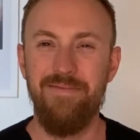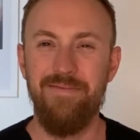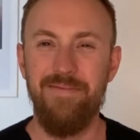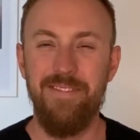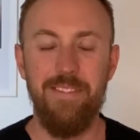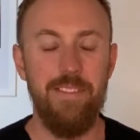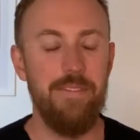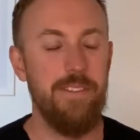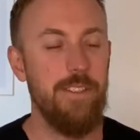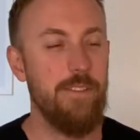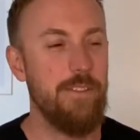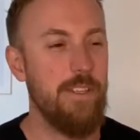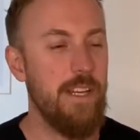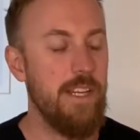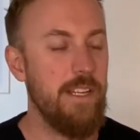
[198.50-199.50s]
If you feel
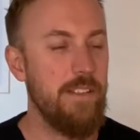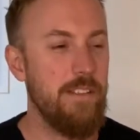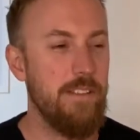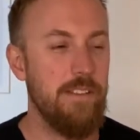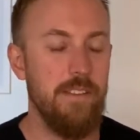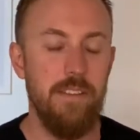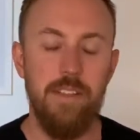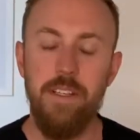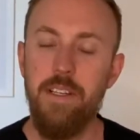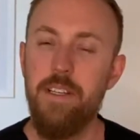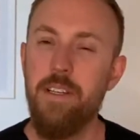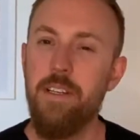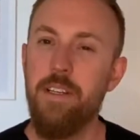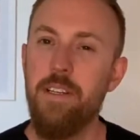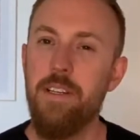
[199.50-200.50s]
tired, just
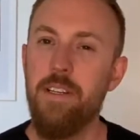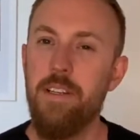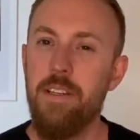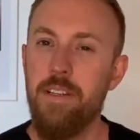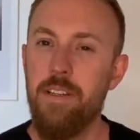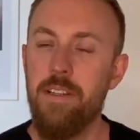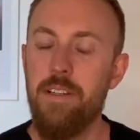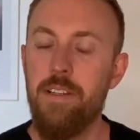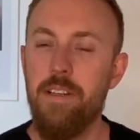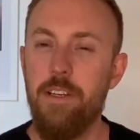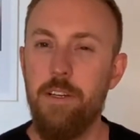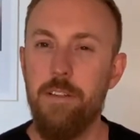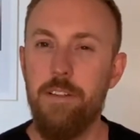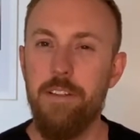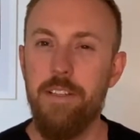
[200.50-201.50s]
know
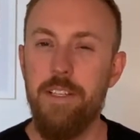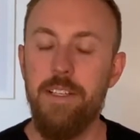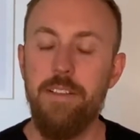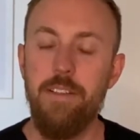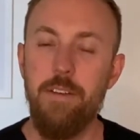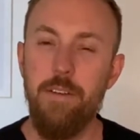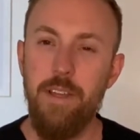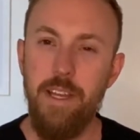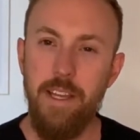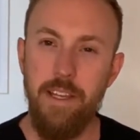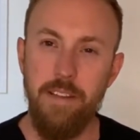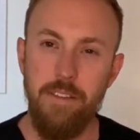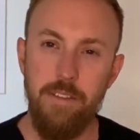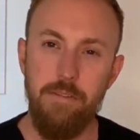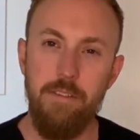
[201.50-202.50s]
that it's okay
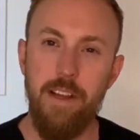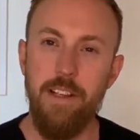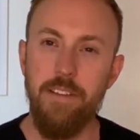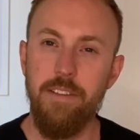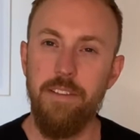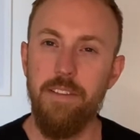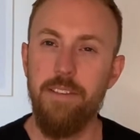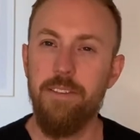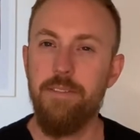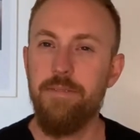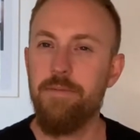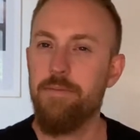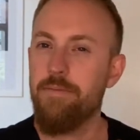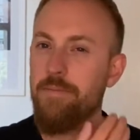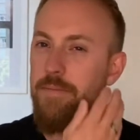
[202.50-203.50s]
to rest.
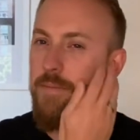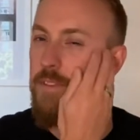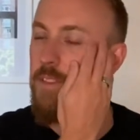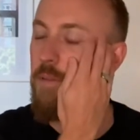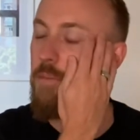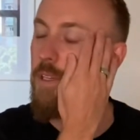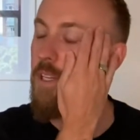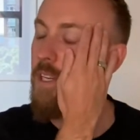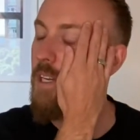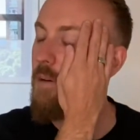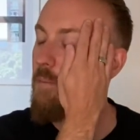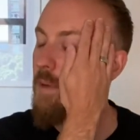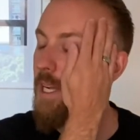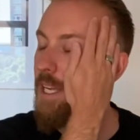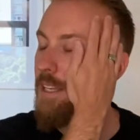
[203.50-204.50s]
So I'm going to come
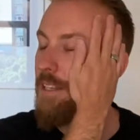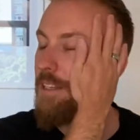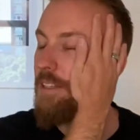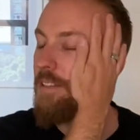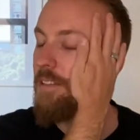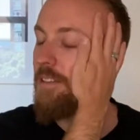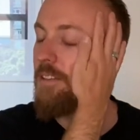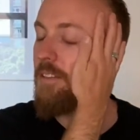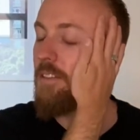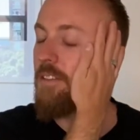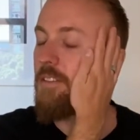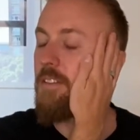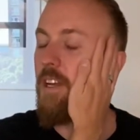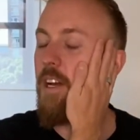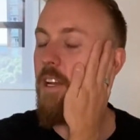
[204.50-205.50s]
back in on the
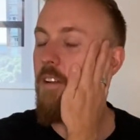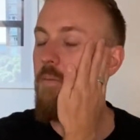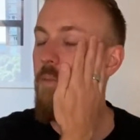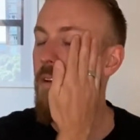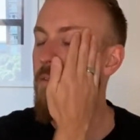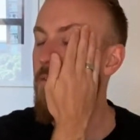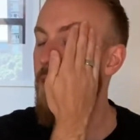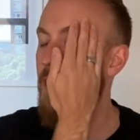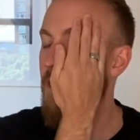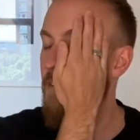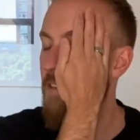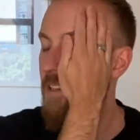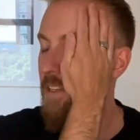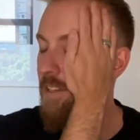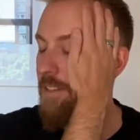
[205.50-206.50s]
side of my face
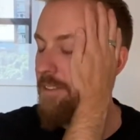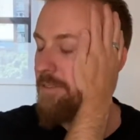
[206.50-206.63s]
here,